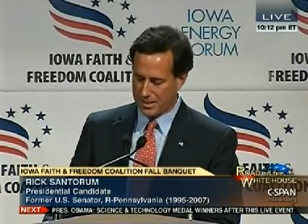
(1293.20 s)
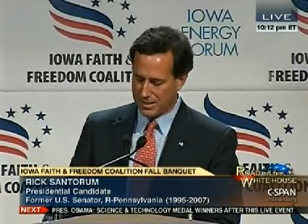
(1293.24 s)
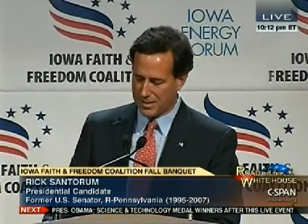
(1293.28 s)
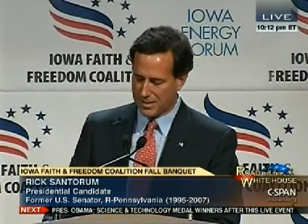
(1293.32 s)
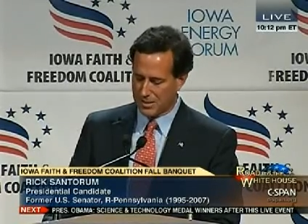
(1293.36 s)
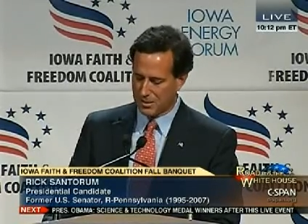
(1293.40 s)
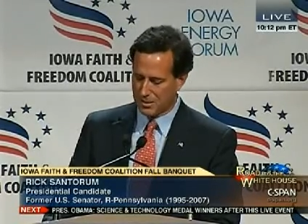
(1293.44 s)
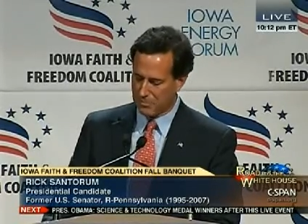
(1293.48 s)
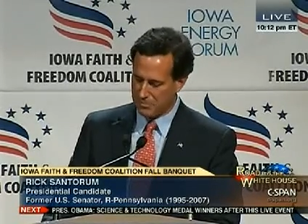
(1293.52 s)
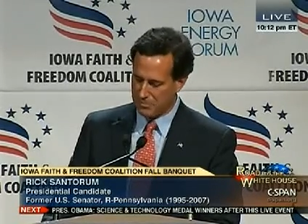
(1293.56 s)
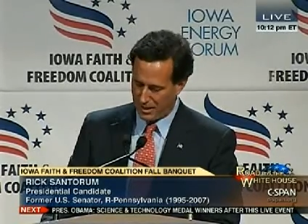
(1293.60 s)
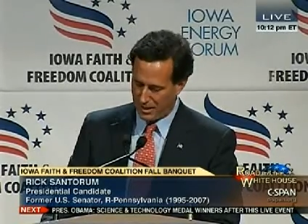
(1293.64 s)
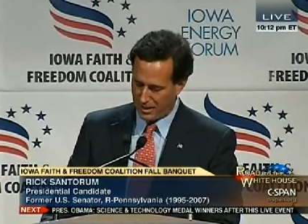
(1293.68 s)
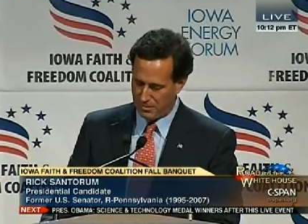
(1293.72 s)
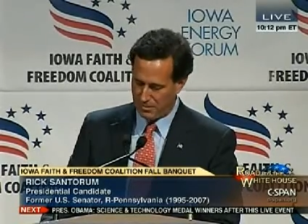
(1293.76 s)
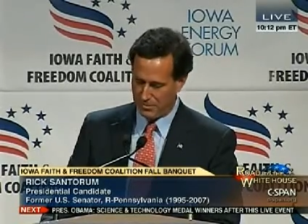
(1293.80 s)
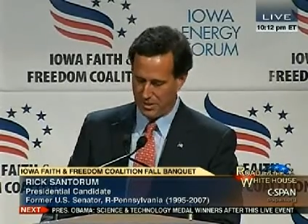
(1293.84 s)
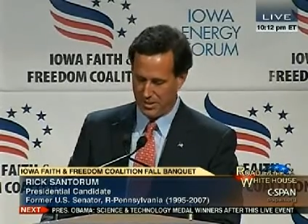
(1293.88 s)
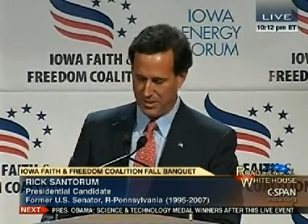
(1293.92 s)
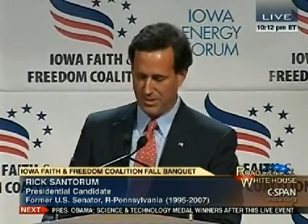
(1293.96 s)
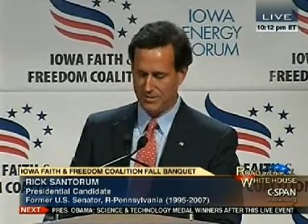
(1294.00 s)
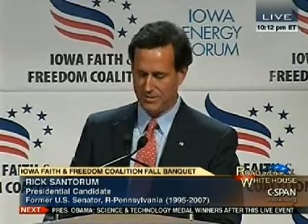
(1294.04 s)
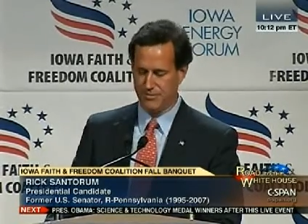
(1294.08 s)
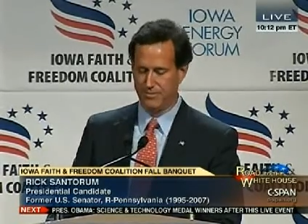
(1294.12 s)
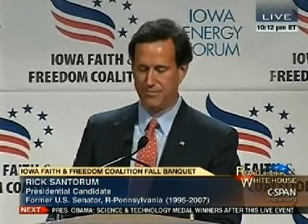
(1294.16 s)
It's a
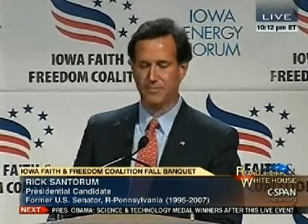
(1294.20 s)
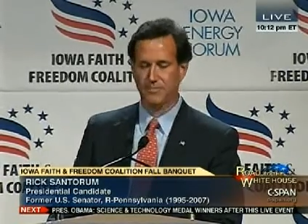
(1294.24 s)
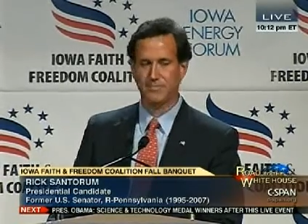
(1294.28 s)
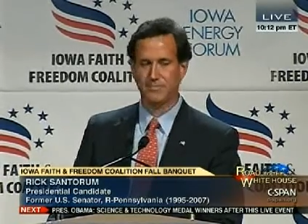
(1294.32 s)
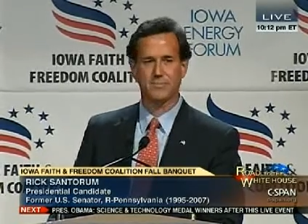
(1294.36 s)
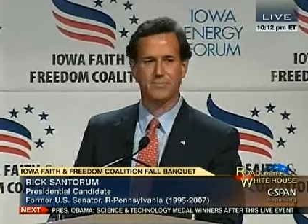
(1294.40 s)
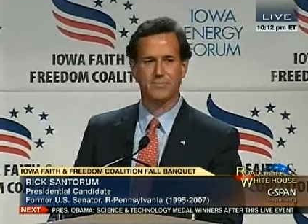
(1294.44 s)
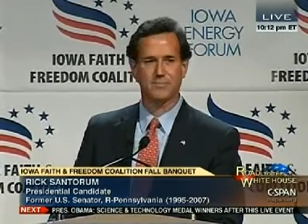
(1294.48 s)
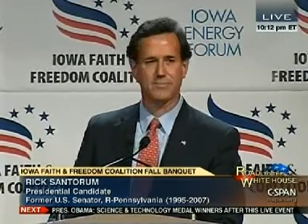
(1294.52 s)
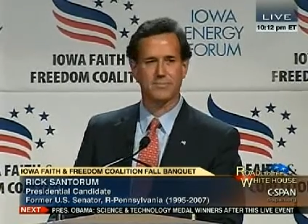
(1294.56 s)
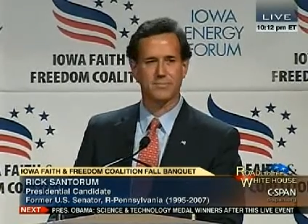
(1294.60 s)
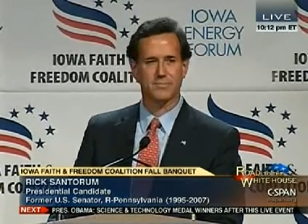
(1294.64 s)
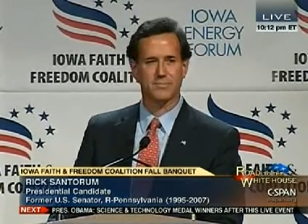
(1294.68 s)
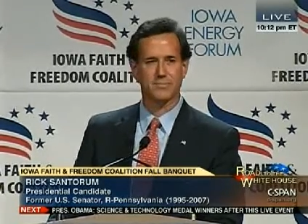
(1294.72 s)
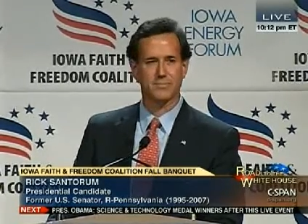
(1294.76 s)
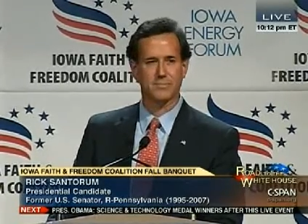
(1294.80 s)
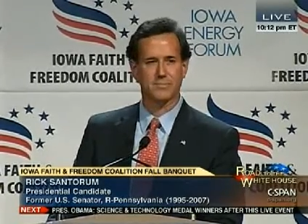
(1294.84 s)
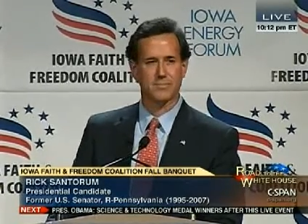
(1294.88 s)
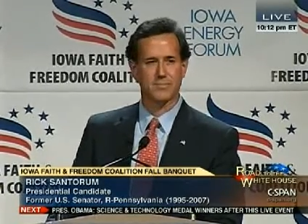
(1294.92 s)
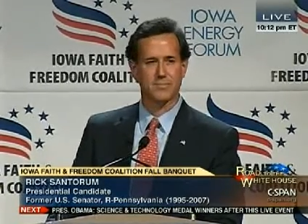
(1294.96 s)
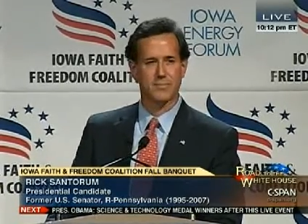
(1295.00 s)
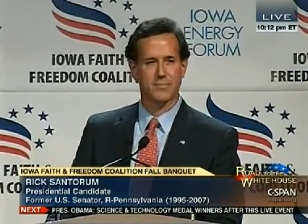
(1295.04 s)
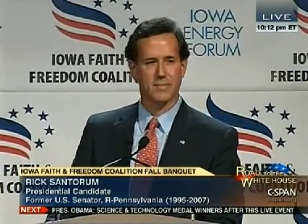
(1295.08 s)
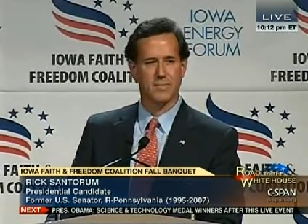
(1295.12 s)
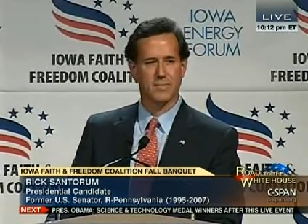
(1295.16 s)
baby.
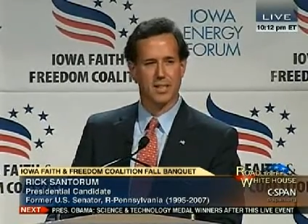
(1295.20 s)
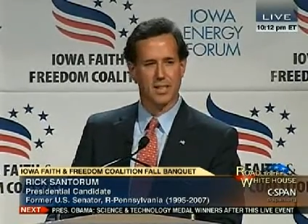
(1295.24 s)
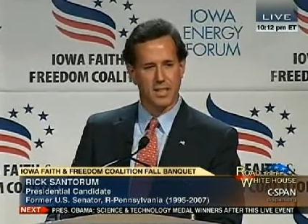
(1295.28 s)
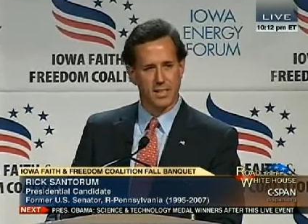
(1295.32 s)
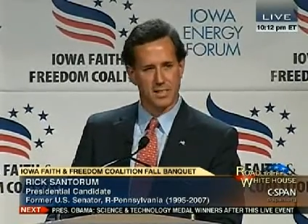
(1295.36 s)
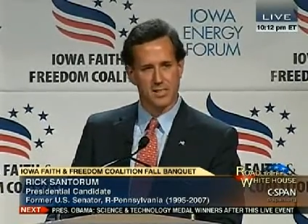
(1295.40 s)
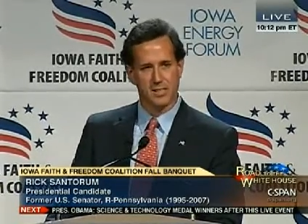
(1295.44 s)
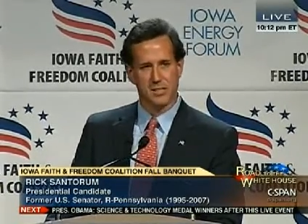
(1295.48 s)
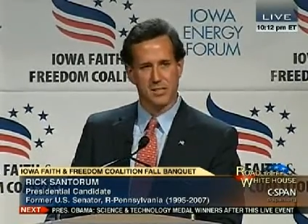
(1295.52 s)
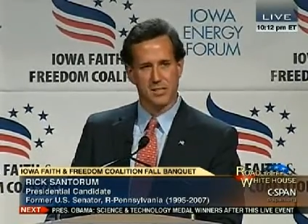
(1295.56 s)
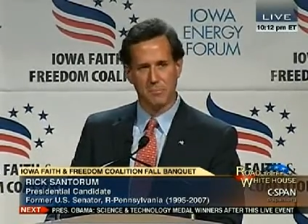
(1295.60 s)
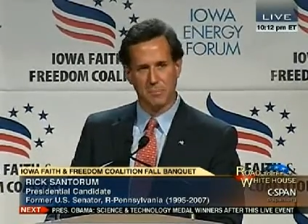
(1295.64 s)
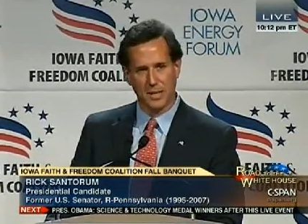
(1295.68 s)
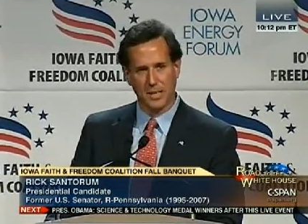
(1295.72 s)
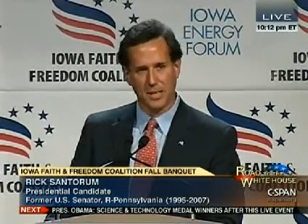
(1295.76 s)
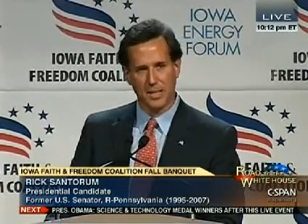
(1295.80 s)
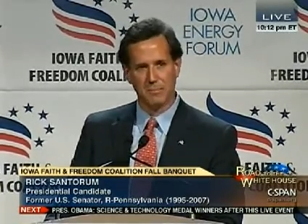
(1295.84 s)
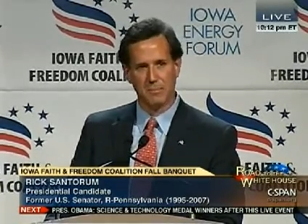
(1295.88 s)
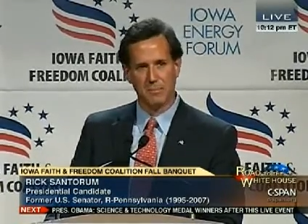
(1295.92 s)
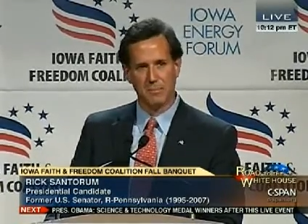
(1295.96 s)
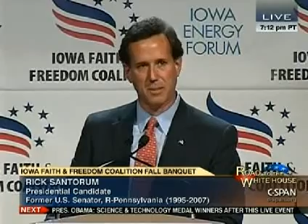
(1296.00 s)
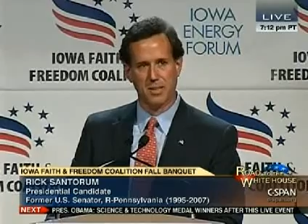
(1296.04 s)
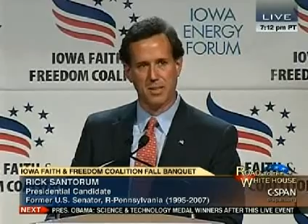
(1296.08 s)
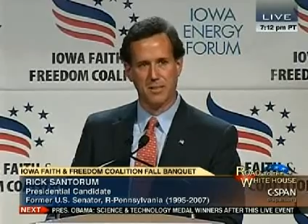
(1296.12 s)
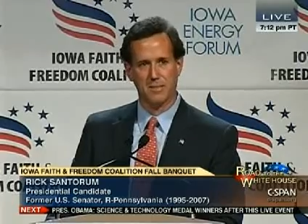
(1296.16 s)
It's a
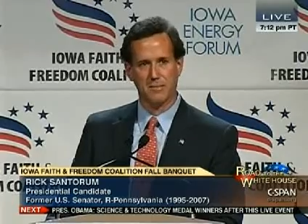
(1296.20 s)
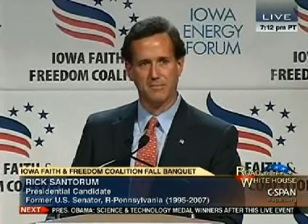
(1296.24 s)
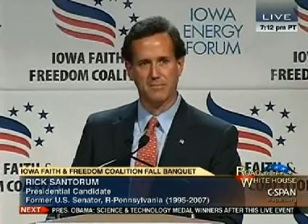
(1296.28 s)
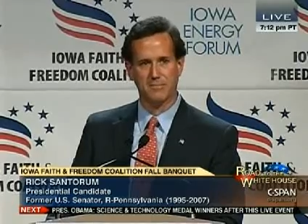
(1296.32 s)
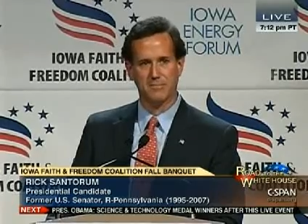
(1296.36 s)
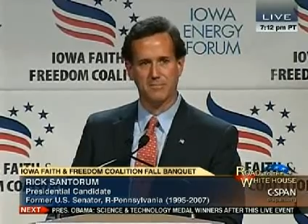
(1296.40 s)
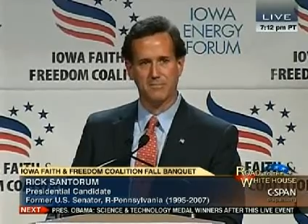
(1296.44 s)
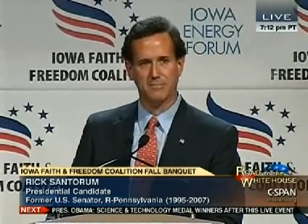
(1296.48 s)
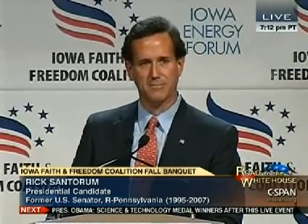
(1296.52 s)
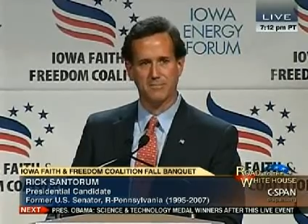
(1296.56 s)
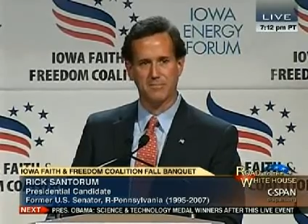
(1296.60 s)
baby."